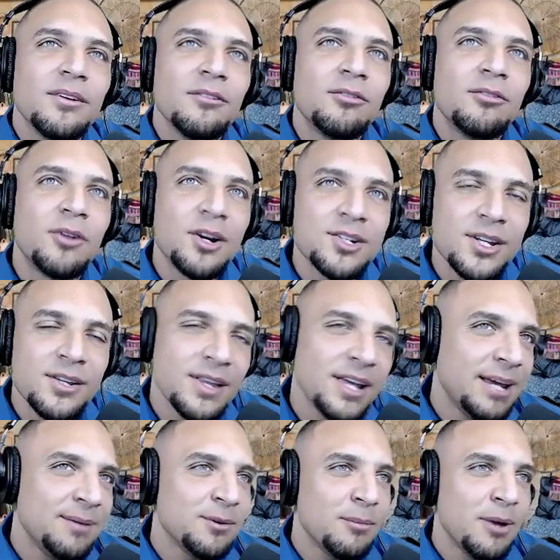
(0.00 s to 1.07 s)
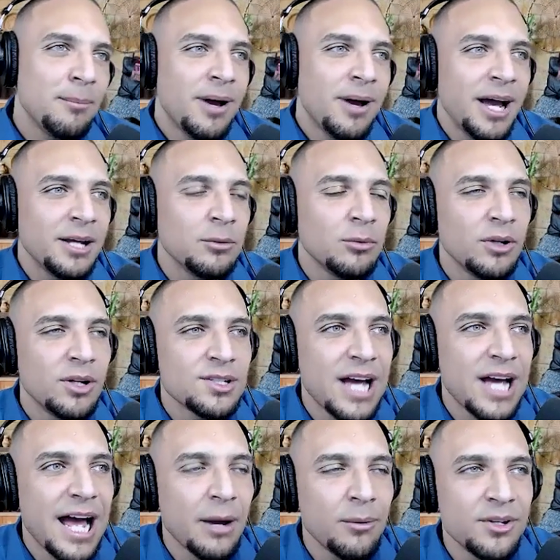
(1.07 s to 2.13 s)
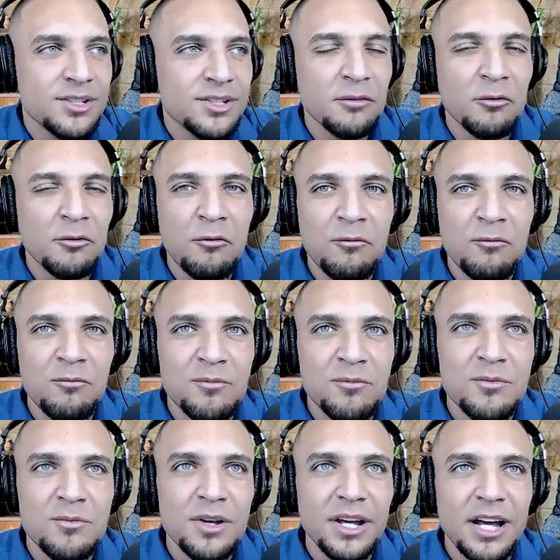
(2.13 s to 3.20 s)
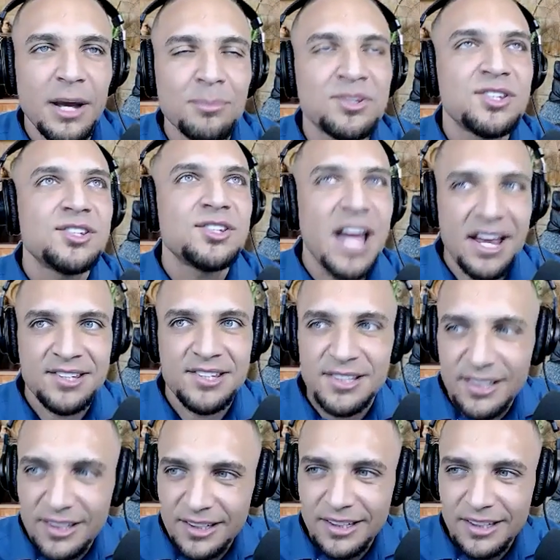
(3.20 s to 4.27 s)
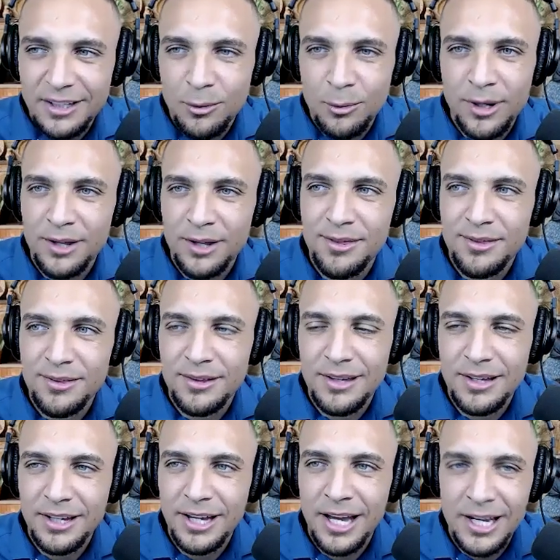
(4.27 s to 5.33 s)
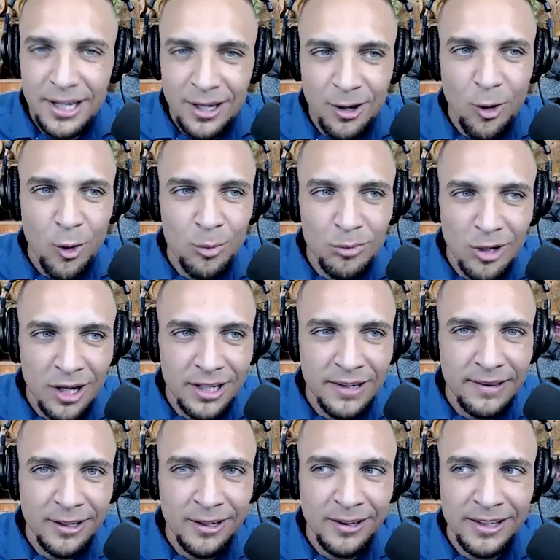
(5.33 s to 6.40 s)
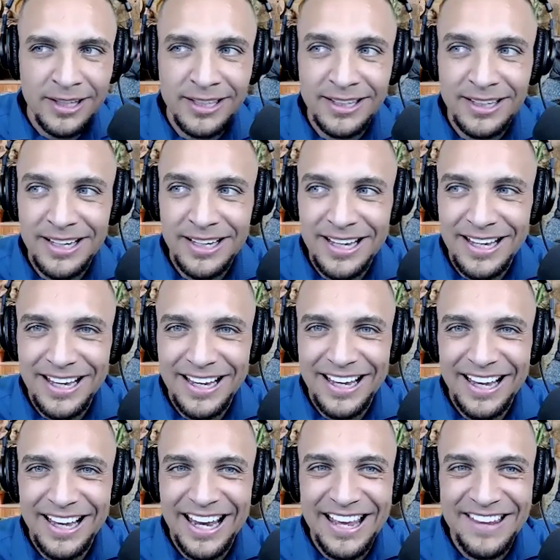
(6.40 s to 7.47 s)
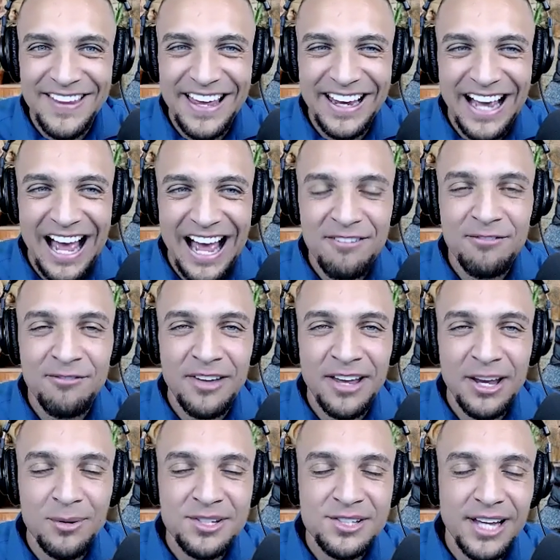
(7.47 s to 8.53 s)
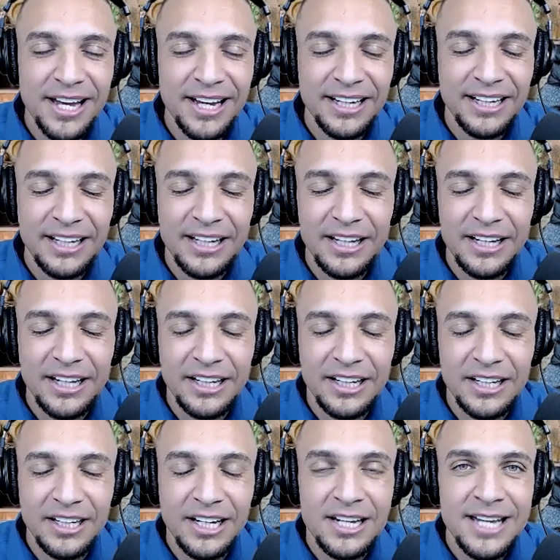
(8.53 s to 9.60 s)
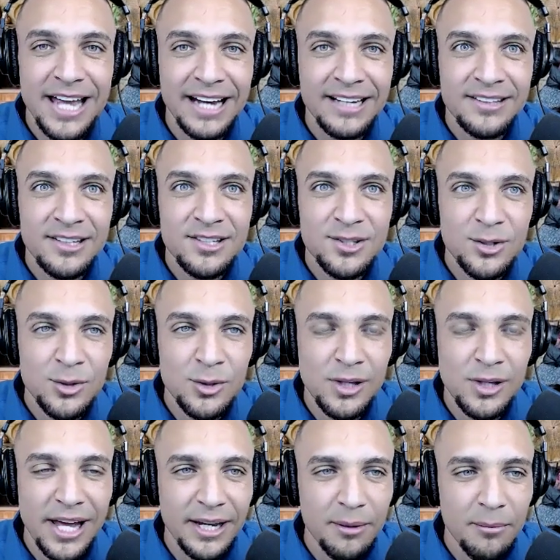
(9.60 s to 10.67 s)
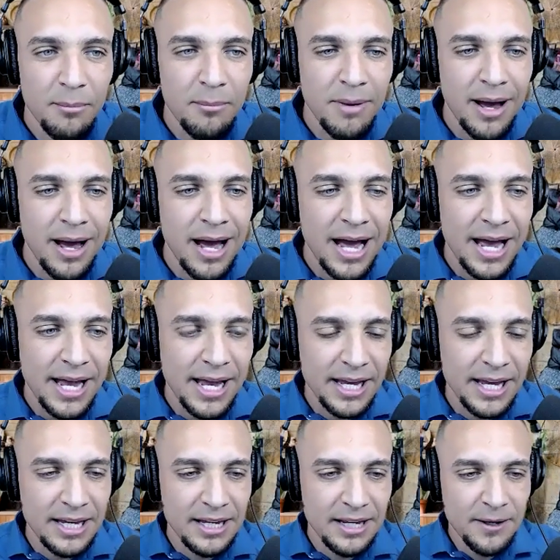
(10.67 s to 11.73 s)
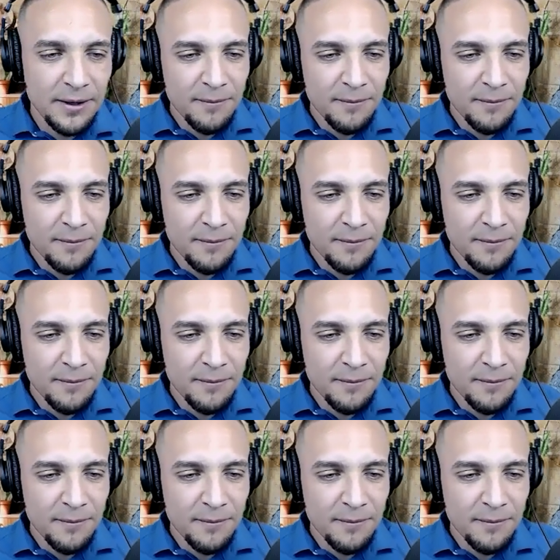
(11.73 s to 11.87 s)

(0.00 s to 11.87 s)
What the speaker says: First thing that came to my mind was I was obsessed with hitting a home run in Little League. And like it was like connected to like my